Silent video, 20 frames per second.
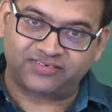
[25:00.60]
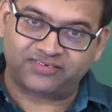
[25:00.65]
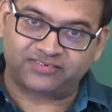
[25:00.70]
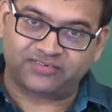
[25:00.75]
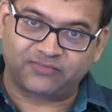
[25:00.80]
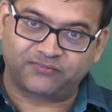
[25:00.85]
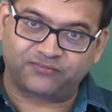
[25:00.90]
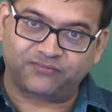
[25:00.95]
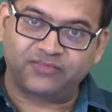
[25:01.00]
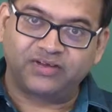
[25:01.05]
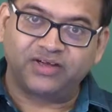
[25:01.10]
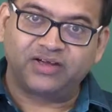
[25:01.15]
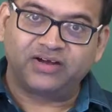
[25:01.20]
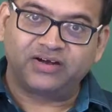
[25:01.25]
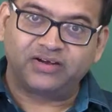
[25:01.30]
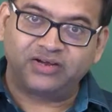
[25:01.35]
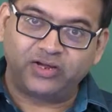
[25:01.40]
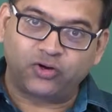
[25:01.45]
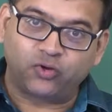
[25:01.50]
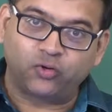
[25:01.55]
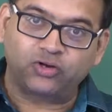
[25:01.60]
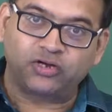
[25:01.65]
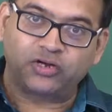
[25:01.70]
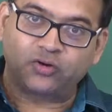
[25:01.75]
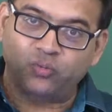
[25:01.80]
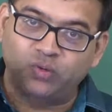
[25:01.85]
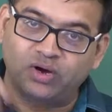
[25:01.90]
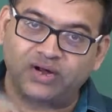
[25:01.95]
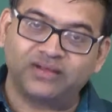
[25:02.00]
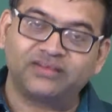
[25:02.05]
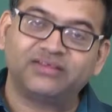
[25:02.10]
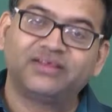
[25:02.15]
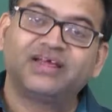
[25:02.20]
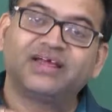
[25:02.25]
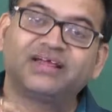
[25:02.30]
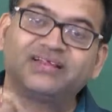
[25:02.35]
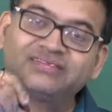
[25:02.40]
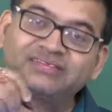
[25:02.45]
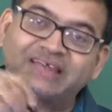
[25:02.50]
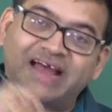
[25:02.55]
of decoder 1,
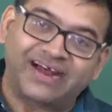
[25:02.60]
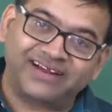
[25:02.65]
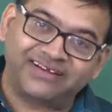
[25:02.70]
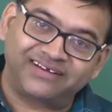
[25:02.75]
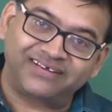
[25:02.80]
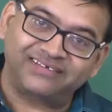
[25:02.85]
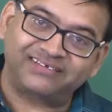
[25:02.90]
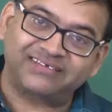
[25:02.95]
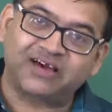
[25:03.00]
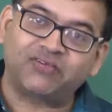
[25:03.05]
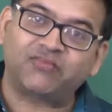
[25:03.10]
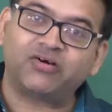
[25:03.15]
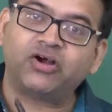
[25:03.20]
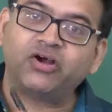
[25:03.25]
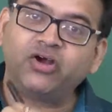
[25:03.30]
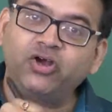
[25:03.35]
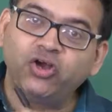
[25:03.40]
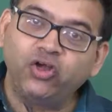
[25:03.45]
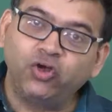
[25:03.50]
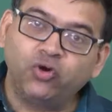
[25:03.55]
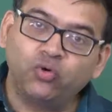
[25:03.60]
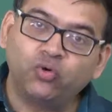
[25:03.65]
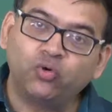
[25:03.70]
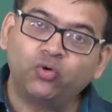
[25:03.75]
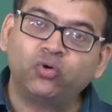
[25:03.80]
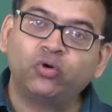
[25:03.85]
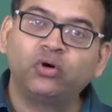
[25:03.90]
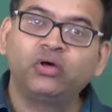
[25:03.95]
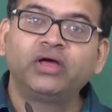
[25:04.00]
that is our new